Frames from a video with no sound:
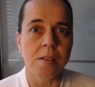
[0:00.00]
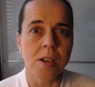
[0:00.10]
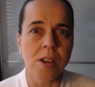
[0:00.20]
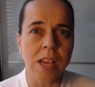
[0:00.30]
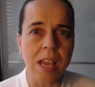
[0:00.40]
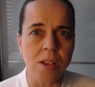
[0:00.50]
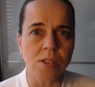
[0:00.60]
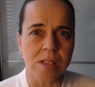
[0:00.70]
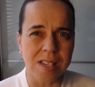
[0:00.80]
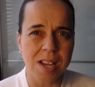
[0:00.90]
looking at
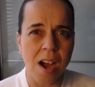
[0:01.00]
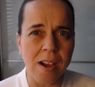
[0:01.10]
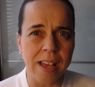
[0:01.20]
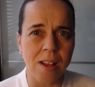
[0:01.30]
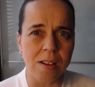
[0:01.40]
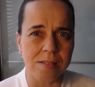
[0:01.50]
the target,